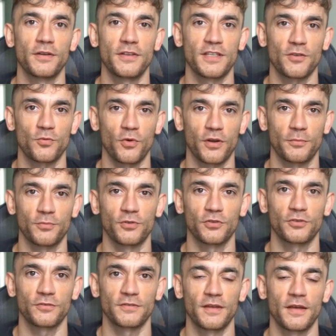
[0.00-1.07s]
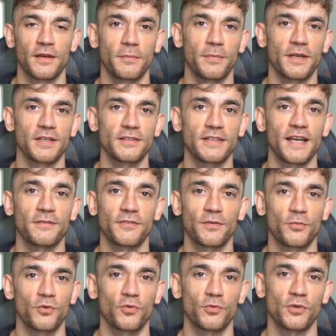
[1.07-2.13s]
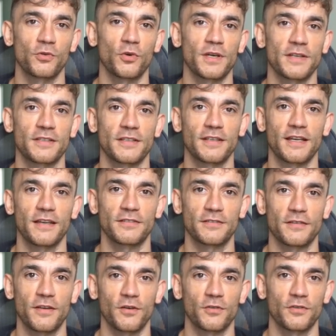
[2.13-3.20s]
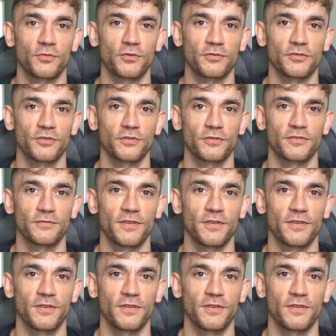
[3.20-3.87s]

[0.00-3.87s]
quality will improve because every pull request gets thorough review.